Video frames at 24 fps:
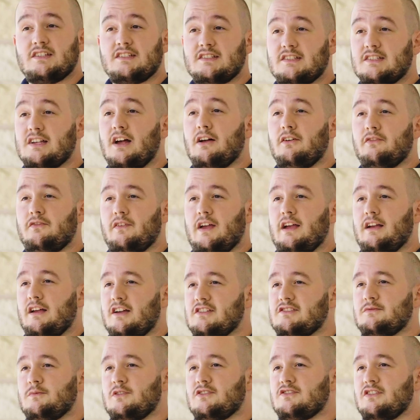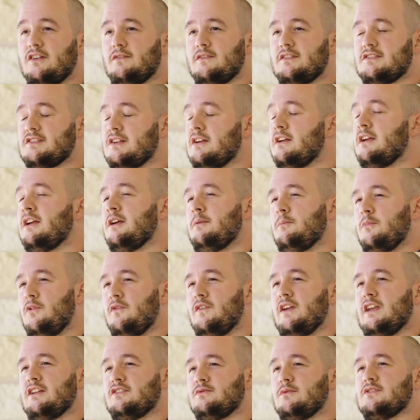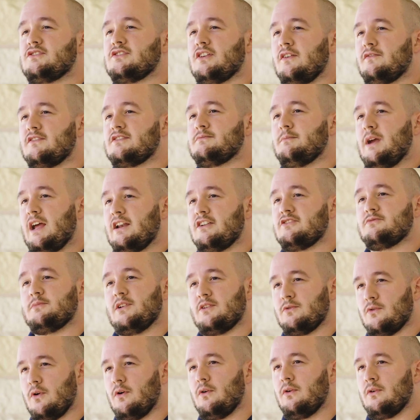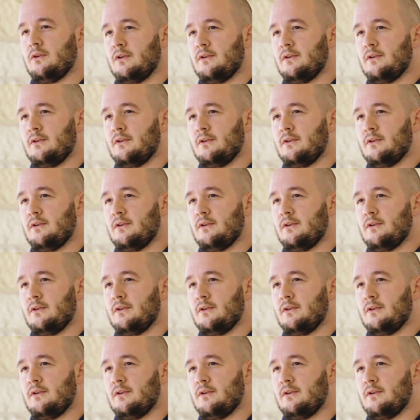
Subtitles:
itself and customer service moving into a service management role.